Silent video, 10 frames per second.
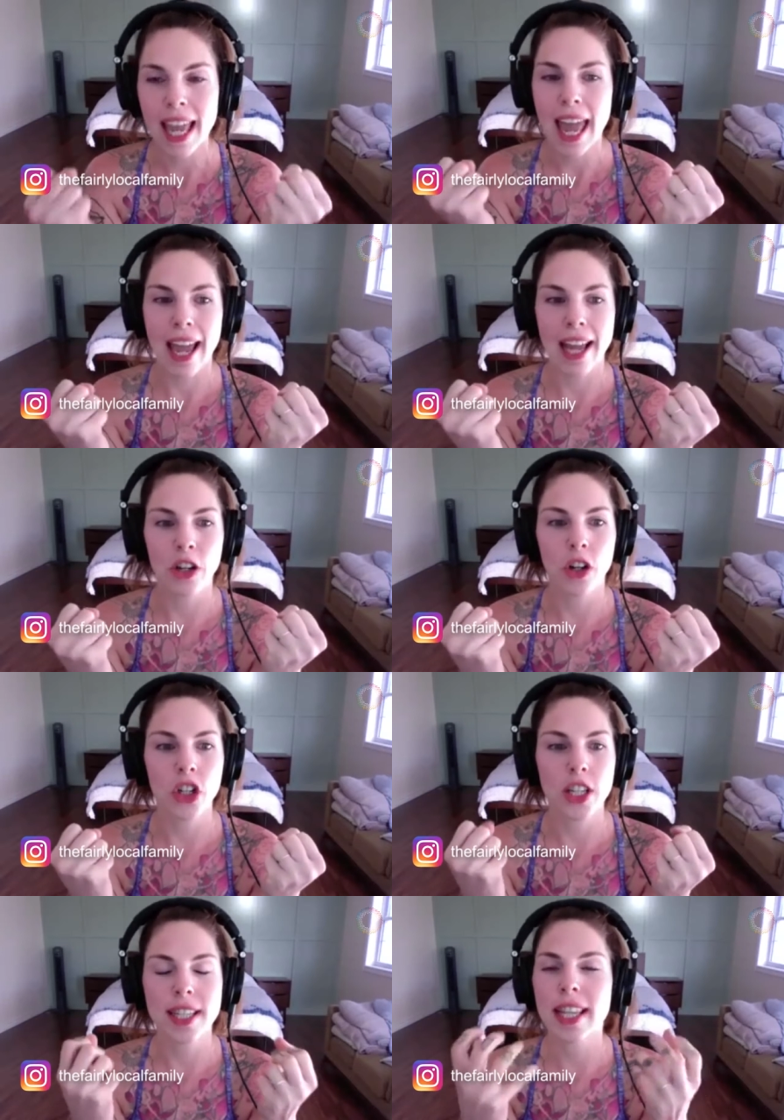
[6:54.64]
And you're
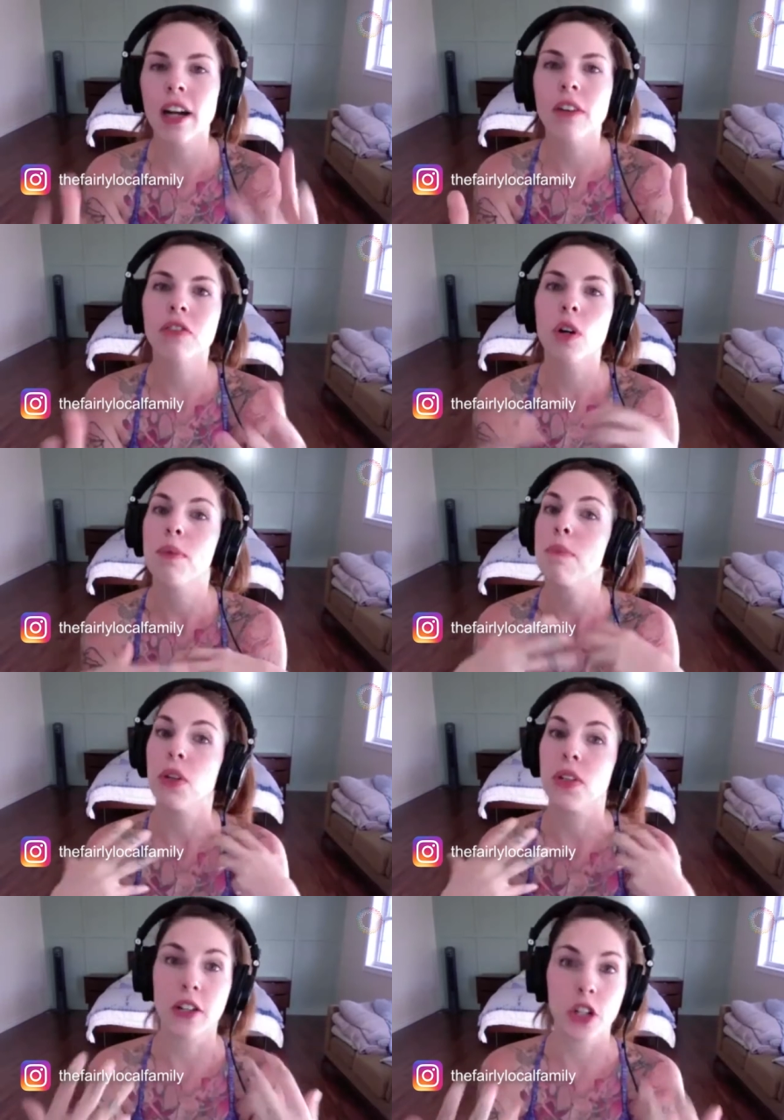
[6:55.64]
just there for
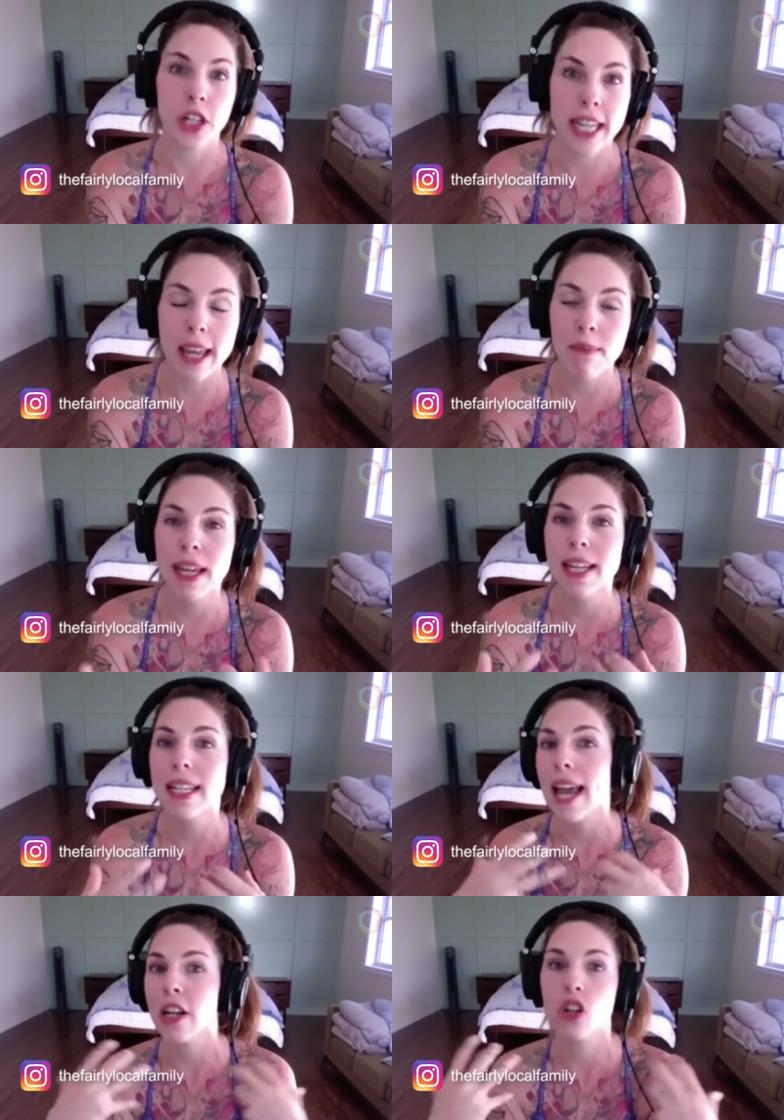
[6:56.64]
people's entertainment
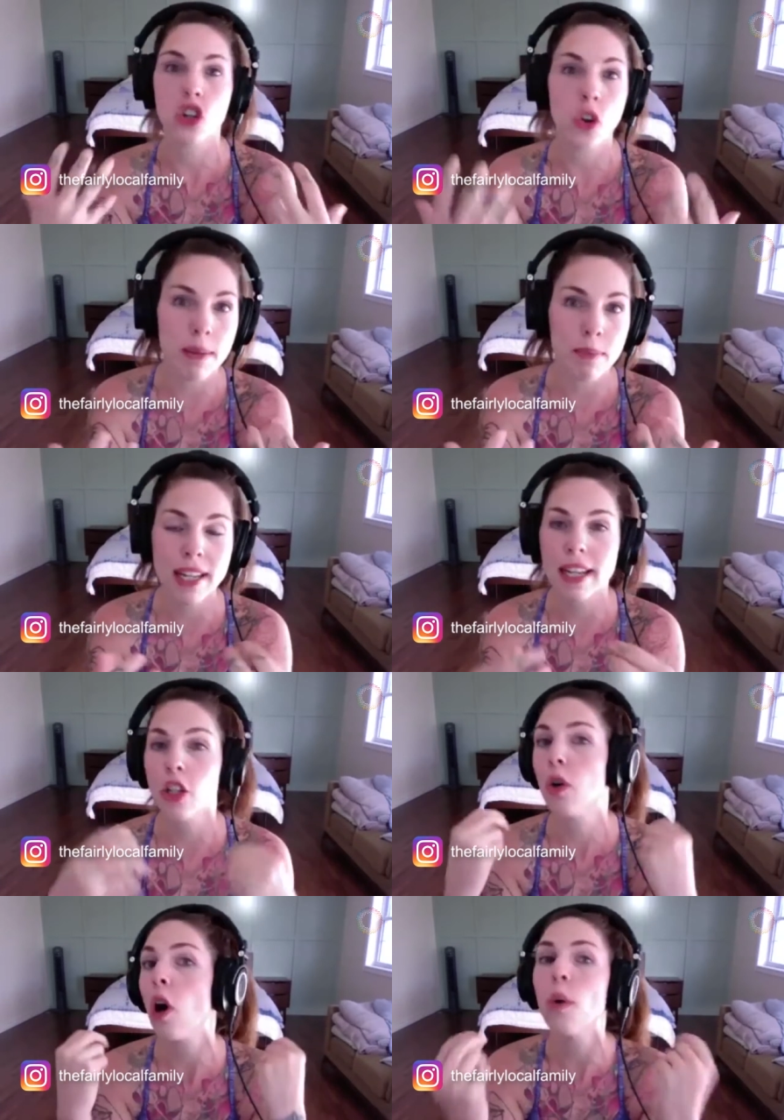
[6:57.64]
and enjoyment. And
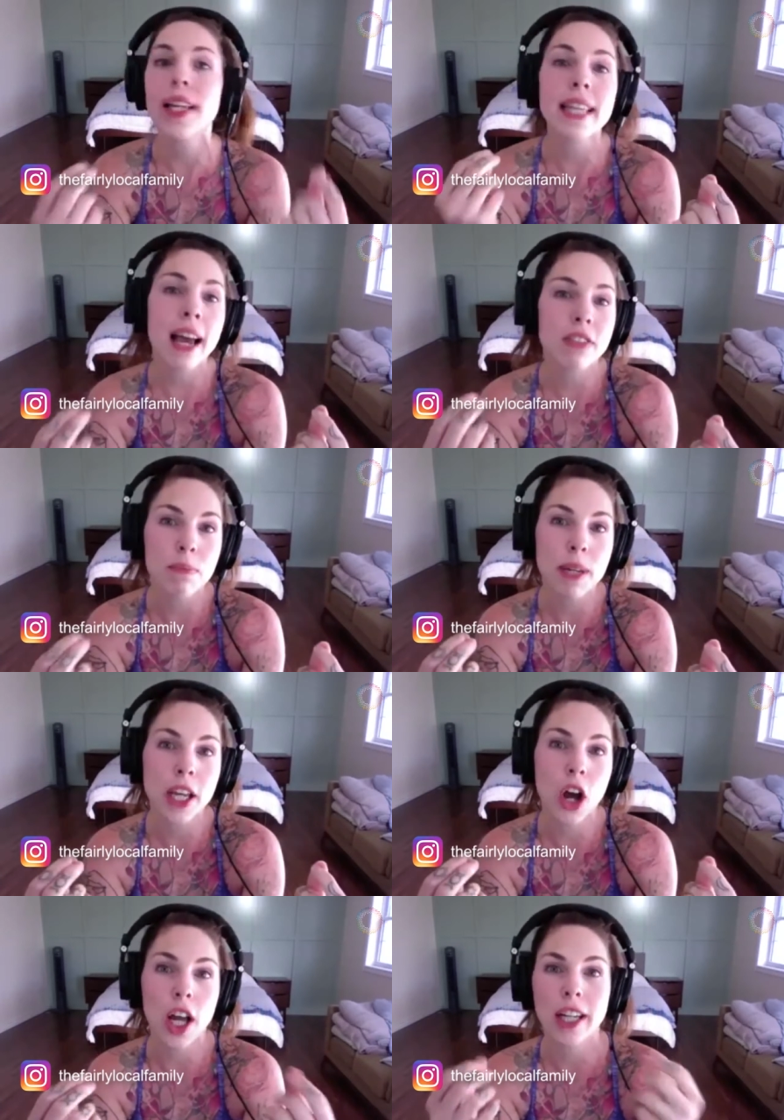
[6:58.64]
you always have to be
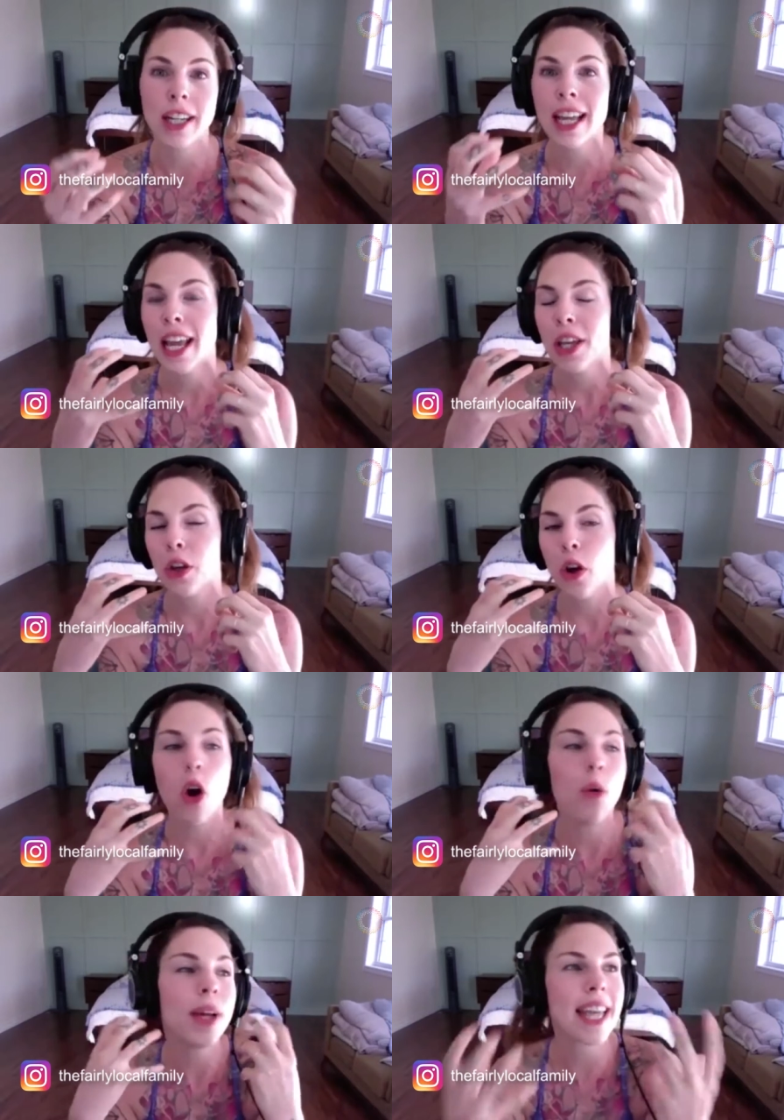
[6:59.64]
on, you
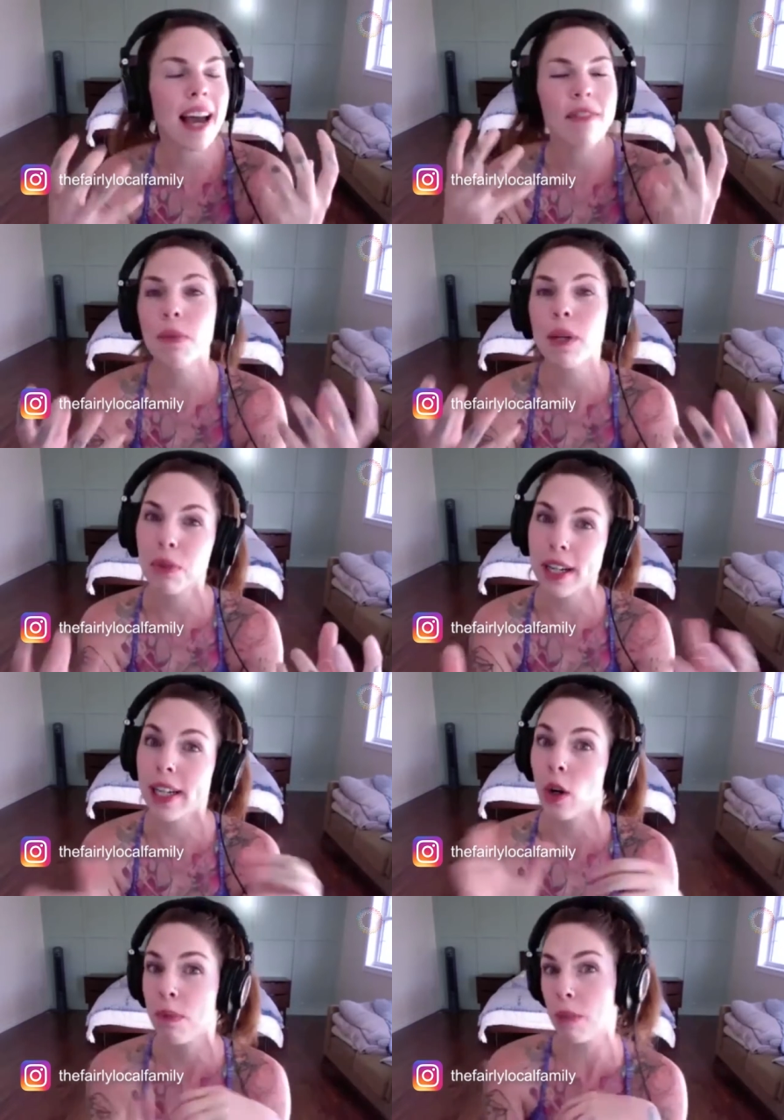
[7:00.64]
always have to be pretty
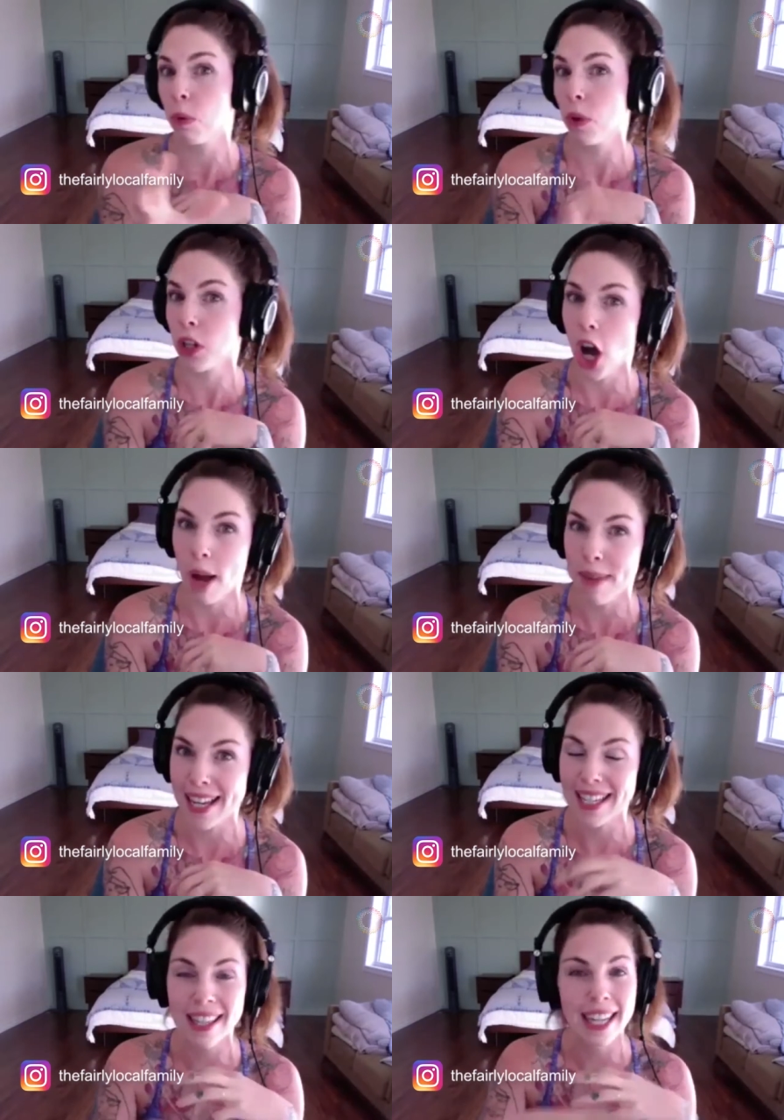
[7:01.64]
or people will
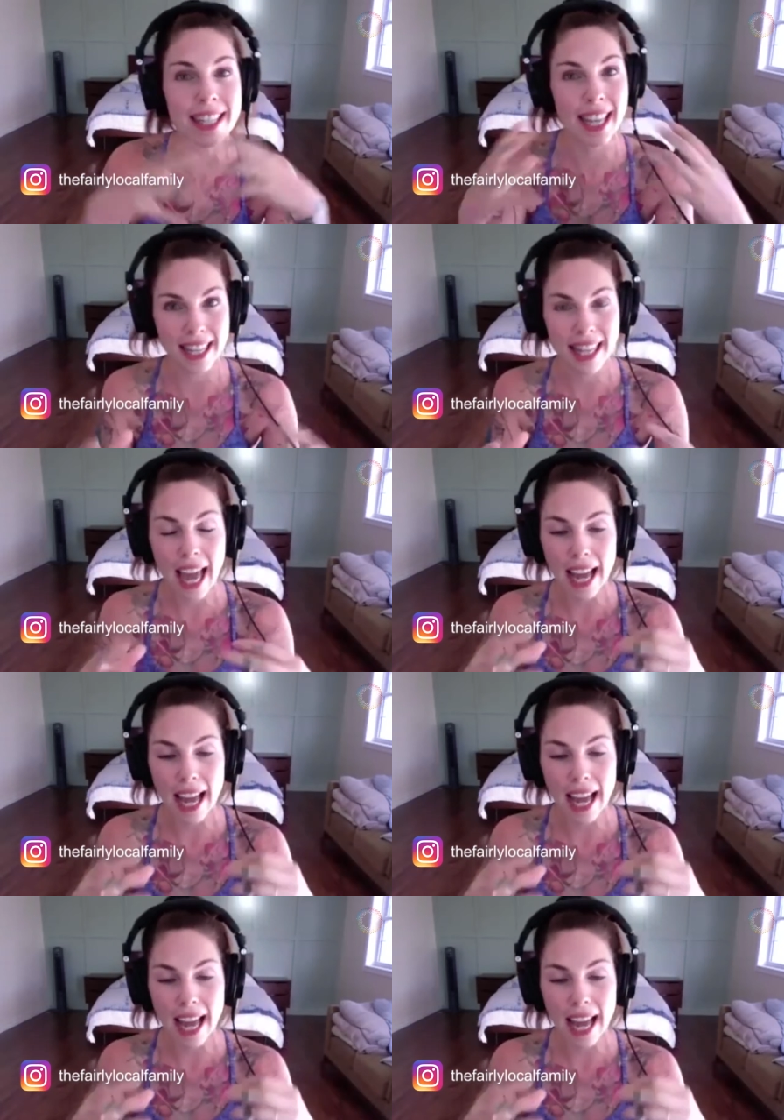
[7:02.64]
comment, things like that.